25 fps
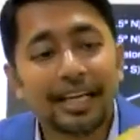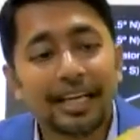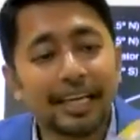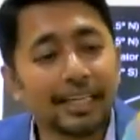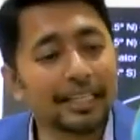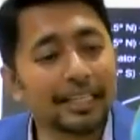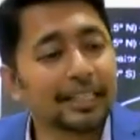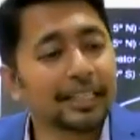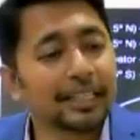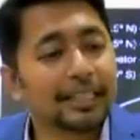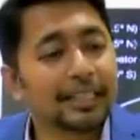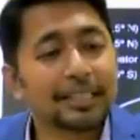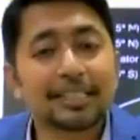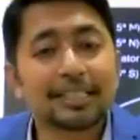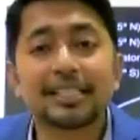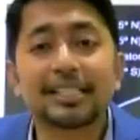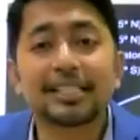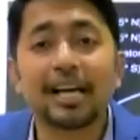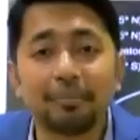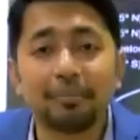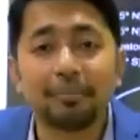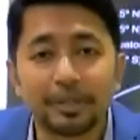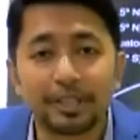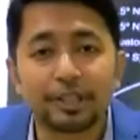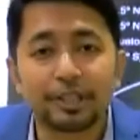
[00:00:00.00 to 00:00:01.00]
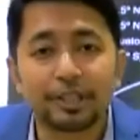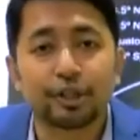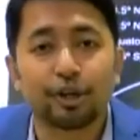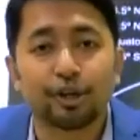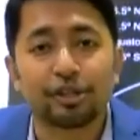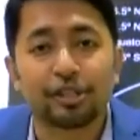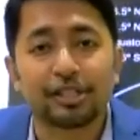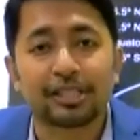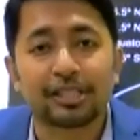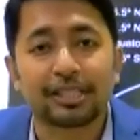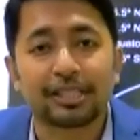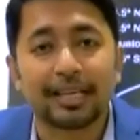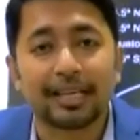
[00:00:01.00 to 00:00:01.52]
in summer
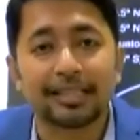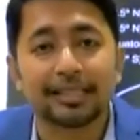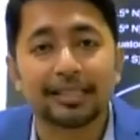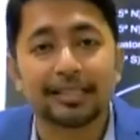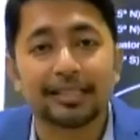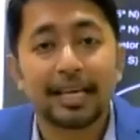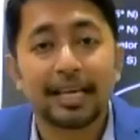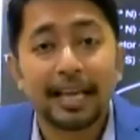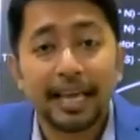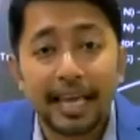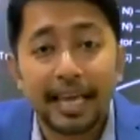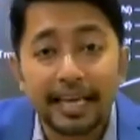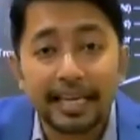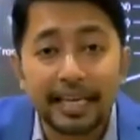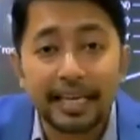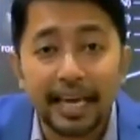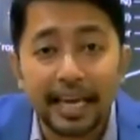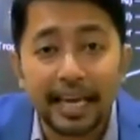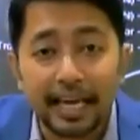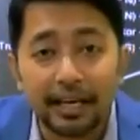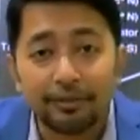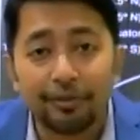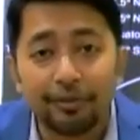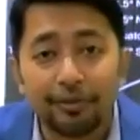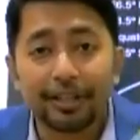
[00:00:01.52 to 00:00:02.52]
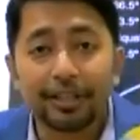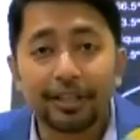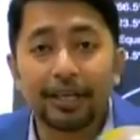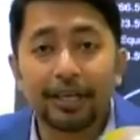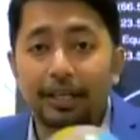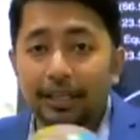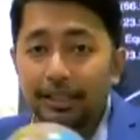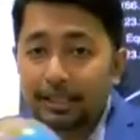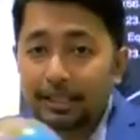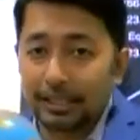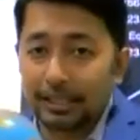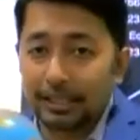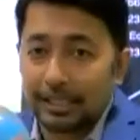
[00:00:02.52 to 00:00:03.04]
solstice. Again, when the
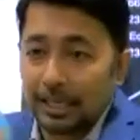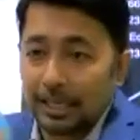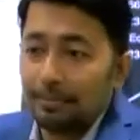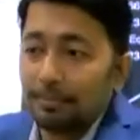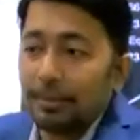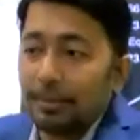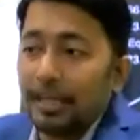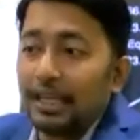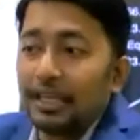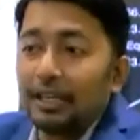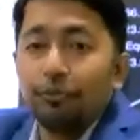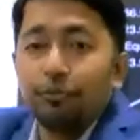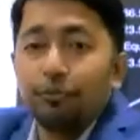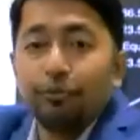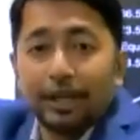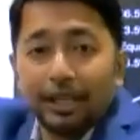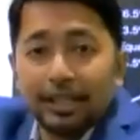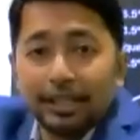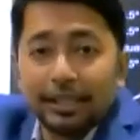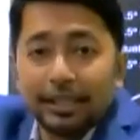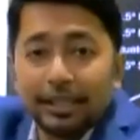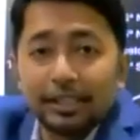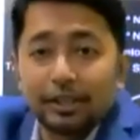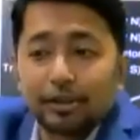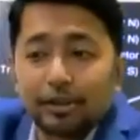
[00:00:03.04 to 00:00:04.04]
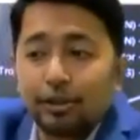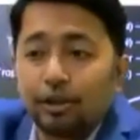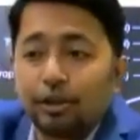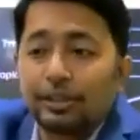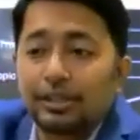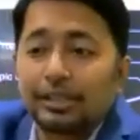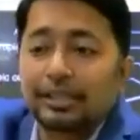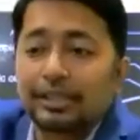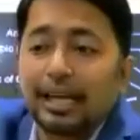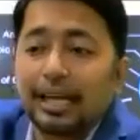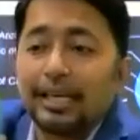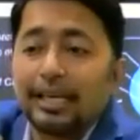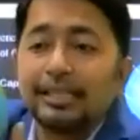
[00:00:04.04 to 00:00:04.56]
earths come in winter
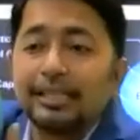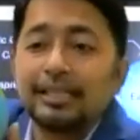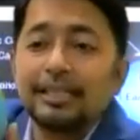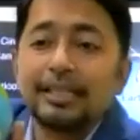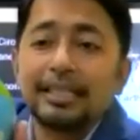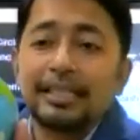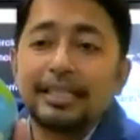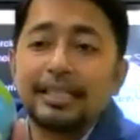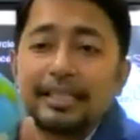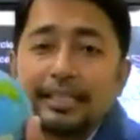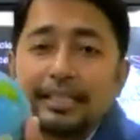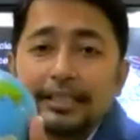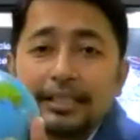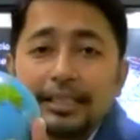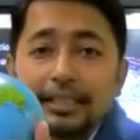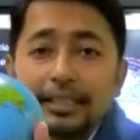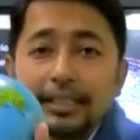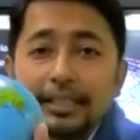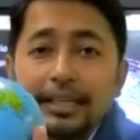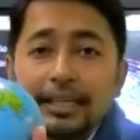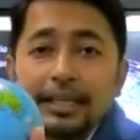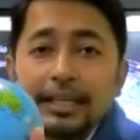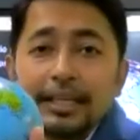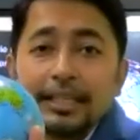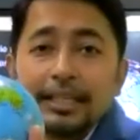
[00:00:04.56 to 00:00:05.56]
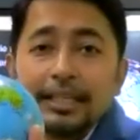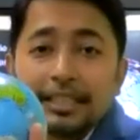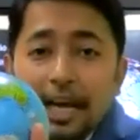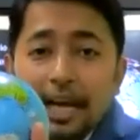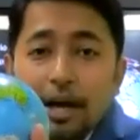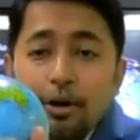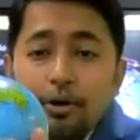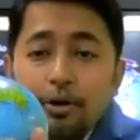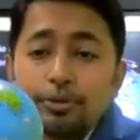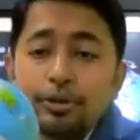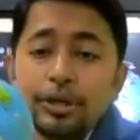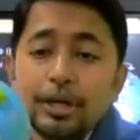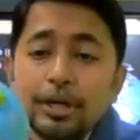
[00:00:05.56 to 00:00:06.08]
solstice, here,
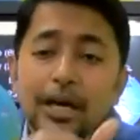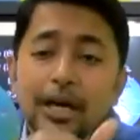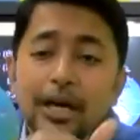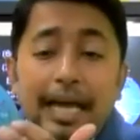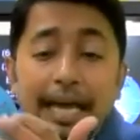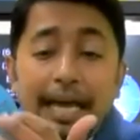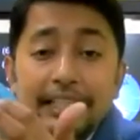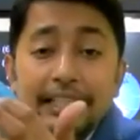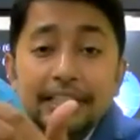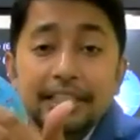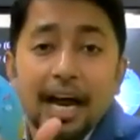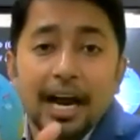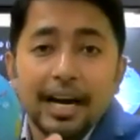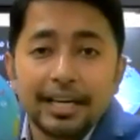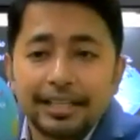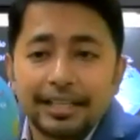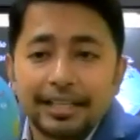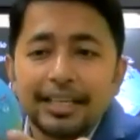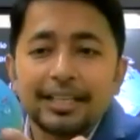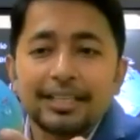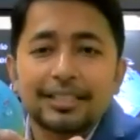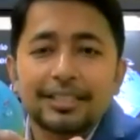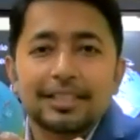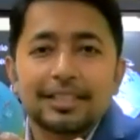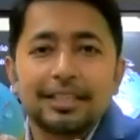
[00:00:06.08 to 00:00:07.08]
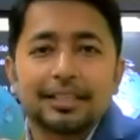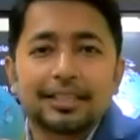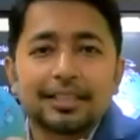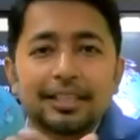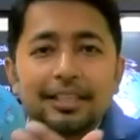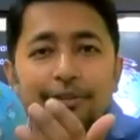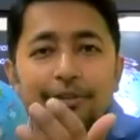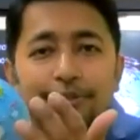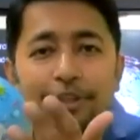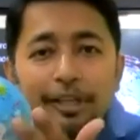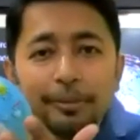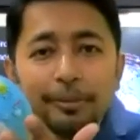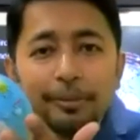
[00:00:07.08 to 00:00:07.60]
now Antarctic
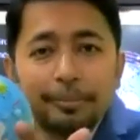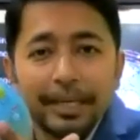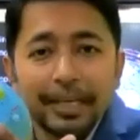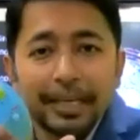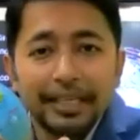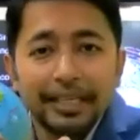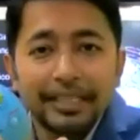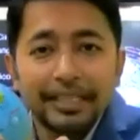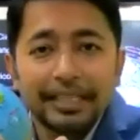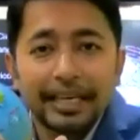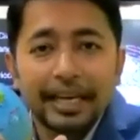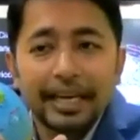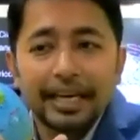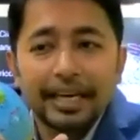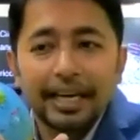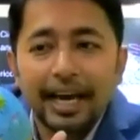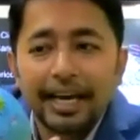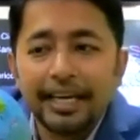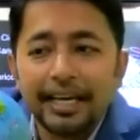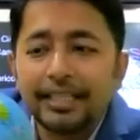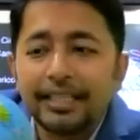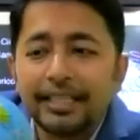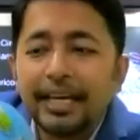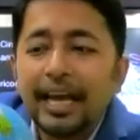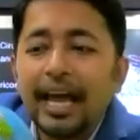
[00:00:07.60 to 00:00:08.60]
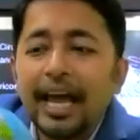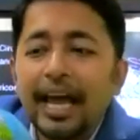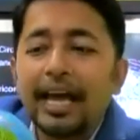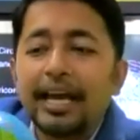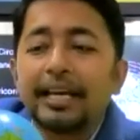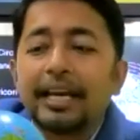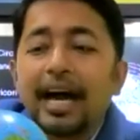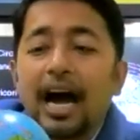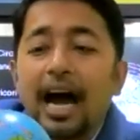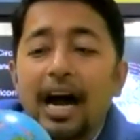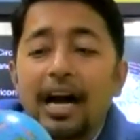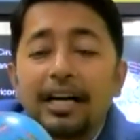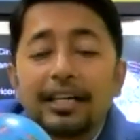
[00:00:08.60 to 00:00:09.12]
Circle will be in daylight
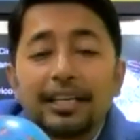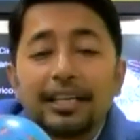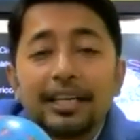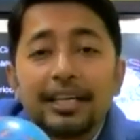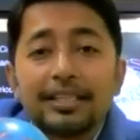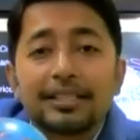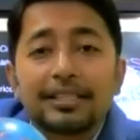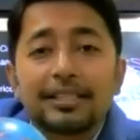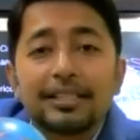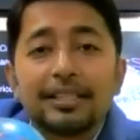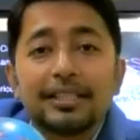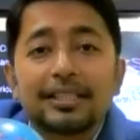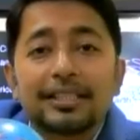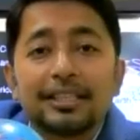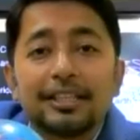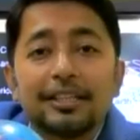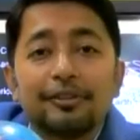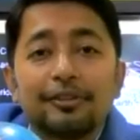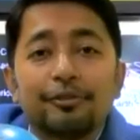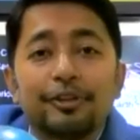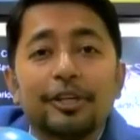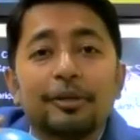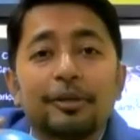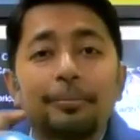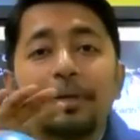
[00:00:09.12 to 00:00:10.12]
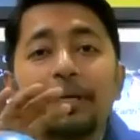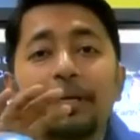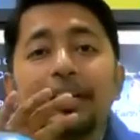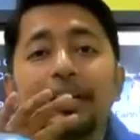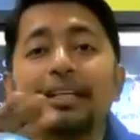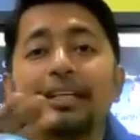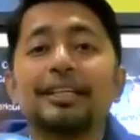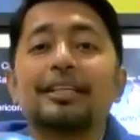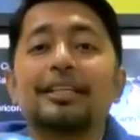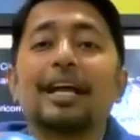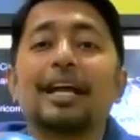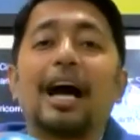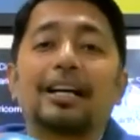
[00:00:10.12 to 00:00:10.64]
and Arctic Circle will be
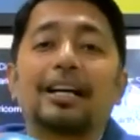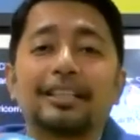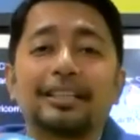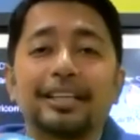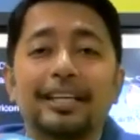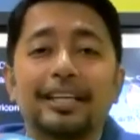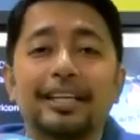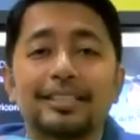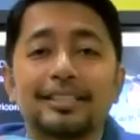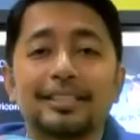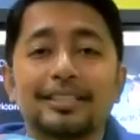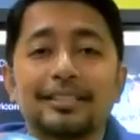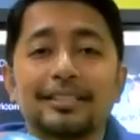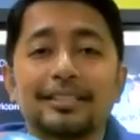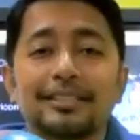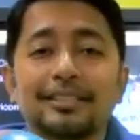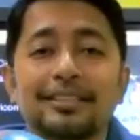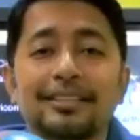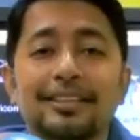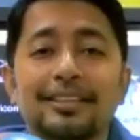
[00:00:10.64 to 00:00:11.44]
in darkness.